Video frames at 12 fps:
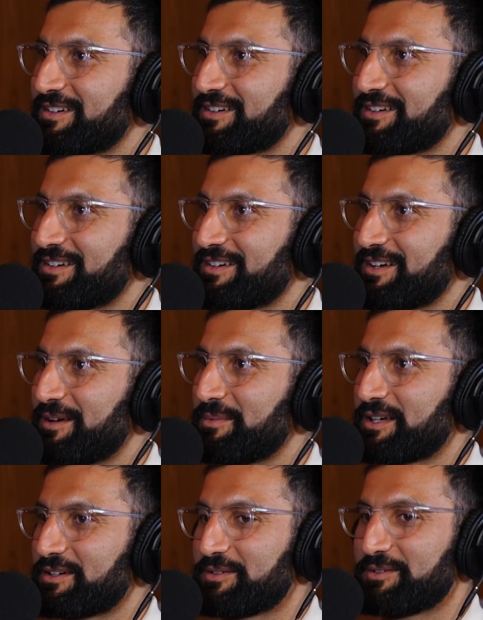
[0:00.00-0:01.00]
I'm
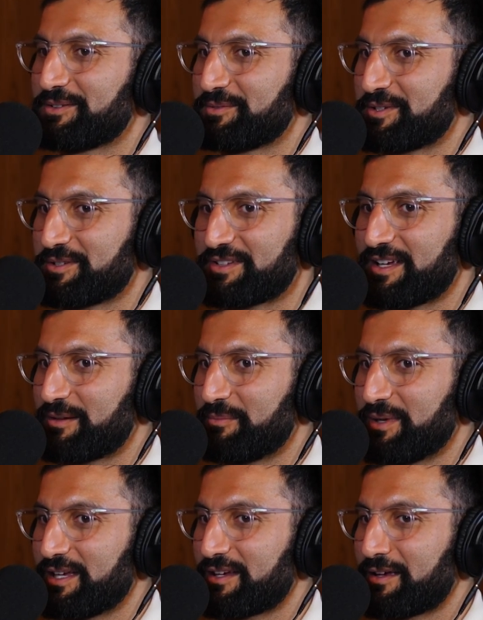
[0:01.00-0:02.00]
like, oh, what are you saying? I'm
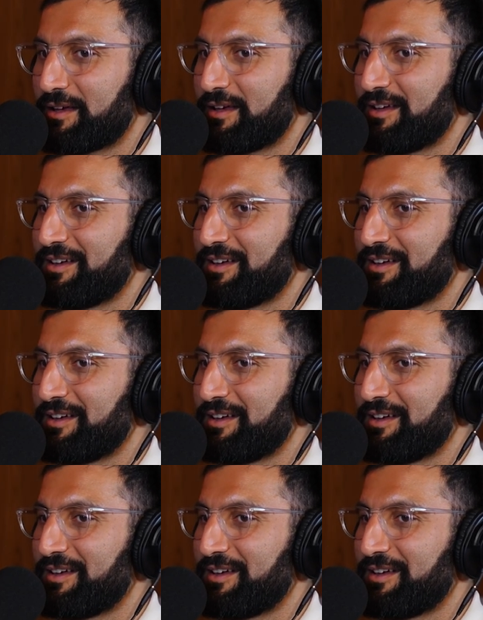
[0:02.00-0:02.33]
big?